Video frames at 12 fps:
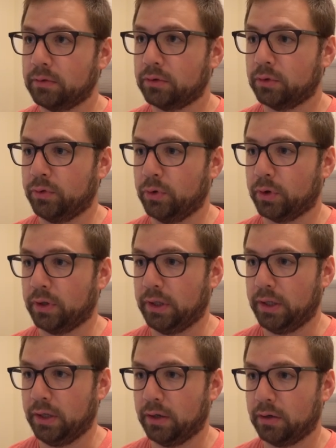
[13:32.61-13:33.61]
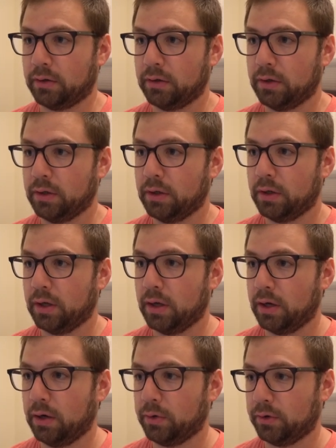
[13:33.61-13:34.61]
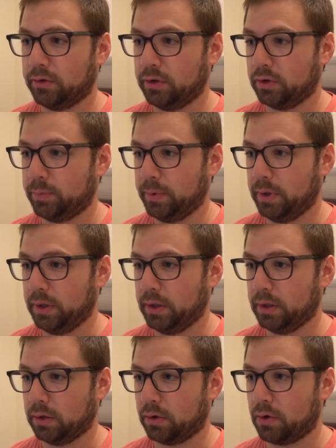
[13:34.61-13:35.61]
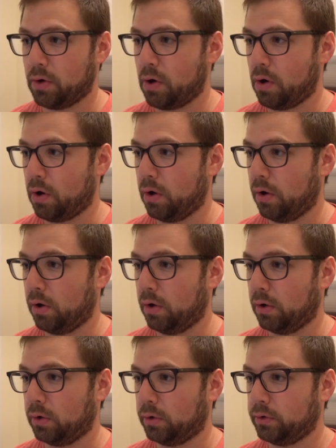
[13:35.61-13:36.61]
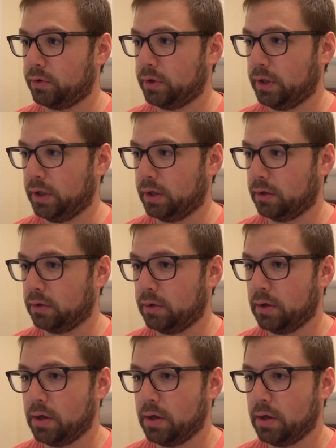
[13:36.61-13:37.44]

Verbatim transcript: So if you look in here, uh, we can see this being called here.